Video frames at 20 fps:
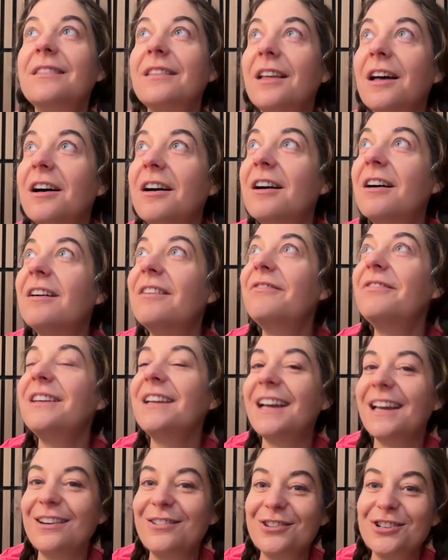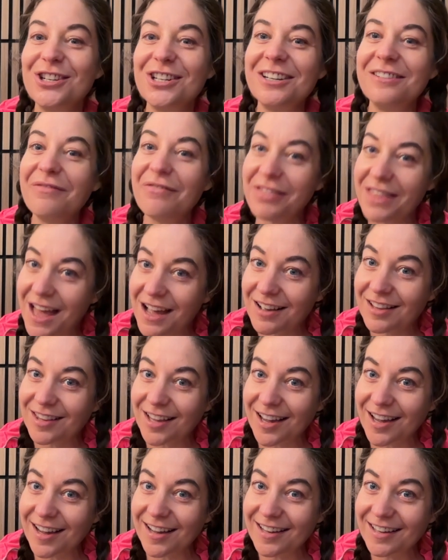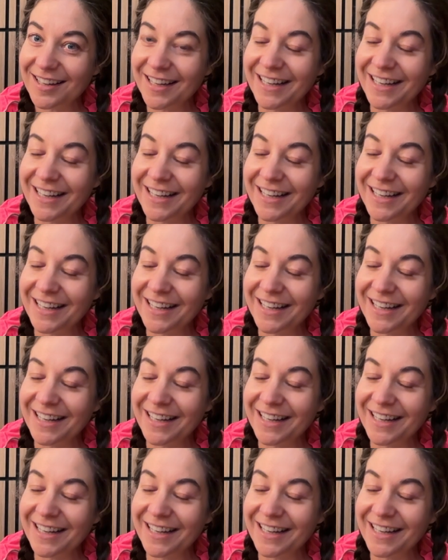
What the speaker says: love the energy of Thecla